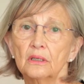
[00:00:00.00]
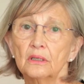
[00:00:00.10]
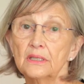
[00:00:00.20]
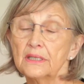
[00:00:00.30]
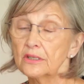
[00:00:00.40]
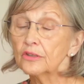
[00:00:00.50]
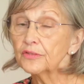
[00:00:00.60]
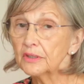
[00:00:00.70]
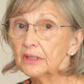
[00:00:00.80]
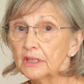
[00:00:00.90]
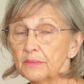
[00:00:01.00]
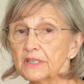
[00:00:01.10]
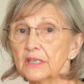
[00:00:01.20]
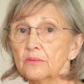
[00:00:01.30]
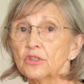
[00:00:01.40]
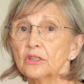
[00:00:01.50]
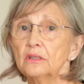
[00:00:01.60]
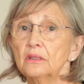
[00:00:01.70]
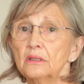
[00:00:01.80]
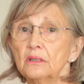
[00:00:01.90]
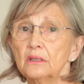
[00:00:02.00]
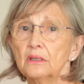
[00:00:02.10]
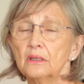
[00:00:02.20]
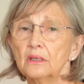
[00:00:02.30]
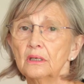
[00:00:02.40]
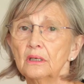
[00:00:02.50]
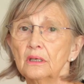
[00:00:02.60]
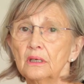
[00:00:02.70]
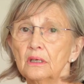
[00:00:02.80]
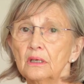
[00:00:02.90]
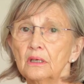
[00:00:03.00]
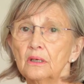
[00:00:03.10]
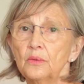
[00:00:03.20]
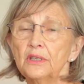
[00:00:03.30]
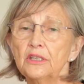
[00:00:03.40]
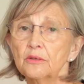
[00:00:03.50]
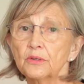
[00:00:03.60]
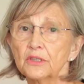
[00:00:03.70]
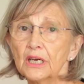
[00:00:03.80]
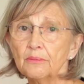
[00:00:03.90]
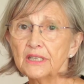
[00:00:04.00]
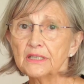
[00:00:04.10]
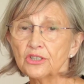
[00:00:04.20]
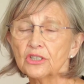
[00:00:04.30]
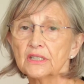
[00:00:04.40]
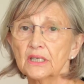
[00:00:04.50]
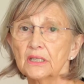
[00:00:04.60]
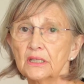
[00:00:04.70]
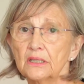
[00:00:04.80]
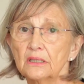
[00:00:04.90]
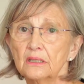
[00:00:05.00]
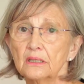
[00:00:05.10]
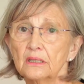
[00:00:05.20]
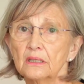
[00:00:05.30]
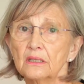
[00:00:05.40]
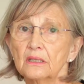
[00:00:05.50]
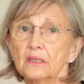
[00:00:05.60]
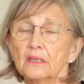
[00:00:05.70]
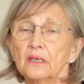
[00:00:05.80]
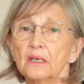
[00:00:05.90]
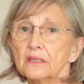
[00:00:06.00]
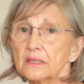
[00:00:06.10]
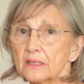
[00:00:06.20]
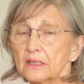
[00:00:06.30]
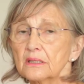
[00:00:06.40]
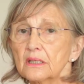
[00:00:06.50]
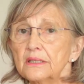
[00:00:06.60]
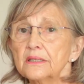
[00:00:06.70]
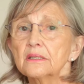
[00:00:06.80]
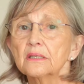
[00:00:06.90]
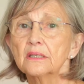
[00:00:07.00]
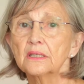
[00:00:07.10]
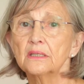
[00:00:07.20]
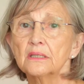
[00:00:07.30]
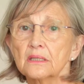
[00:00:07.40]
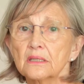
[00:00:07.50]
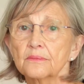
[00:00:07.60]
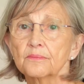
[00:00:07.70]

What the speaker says: This is often their perception. We need to put our message aside and to start to listen to theirs.